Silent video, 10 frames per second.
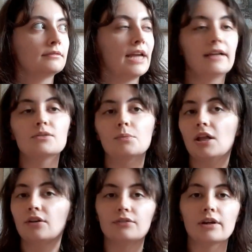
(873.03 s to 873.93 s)
yeah, it's
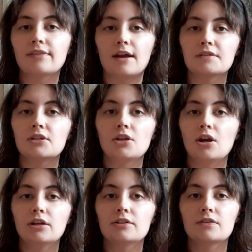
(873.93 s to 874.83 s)
well over 1,000
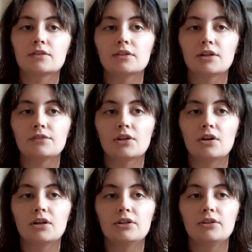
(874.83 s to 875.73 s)
yards of
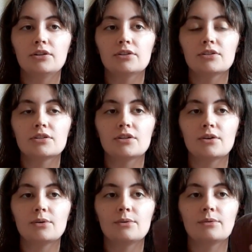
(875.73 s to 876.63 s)
yarn.
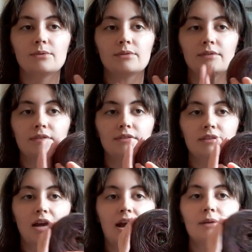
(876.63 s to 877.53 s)
So
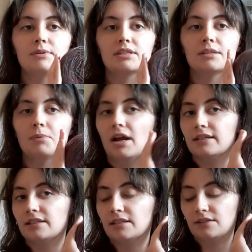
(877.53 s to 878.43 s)
I was
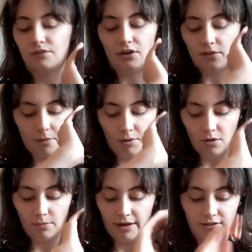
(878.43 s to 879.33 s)
surprised this fit on the
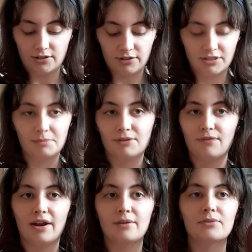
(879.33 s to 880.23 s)
ball winder, to be
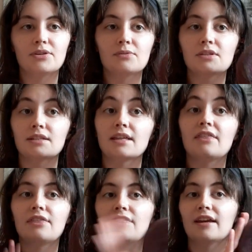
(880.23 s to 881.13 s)
frank with you. This is a
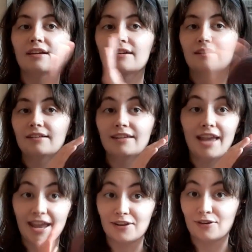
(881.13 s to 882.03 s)
thick
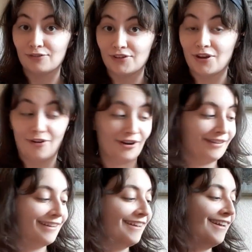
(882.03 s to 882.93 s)
cake of
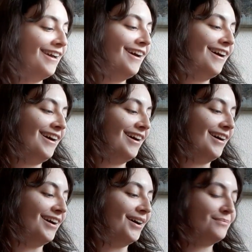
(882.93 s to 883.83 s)
yarn.
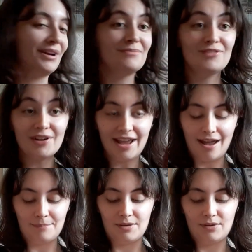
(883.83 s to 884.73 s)
But I'm very
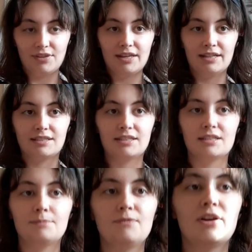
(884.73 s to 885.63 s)
happy with it. It's
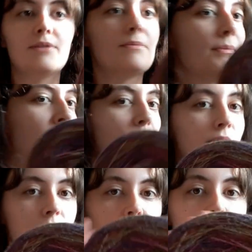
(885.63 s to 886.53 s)
this very, let me
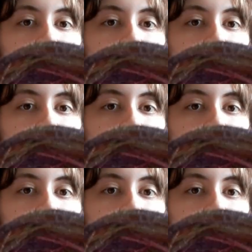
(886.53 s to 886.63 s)
pull up to the